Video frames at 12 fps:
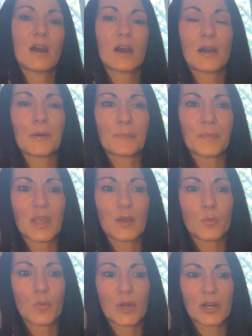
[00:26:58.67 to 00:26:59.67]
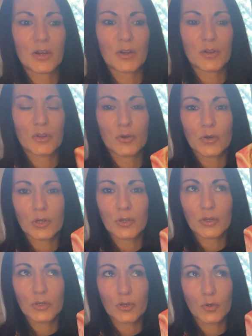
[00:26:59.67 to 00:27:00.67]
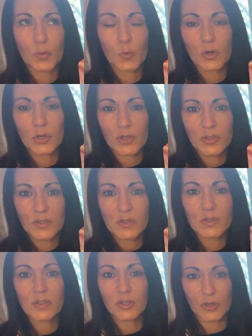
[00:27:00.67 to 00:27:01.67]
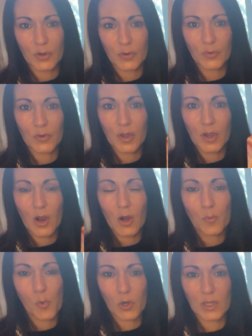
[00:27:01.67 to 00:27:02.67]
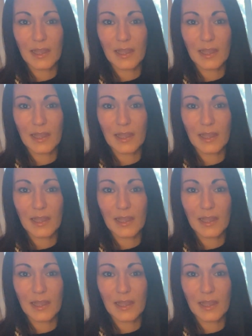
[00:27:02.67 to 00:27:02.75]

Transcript: and where your words, you know, are more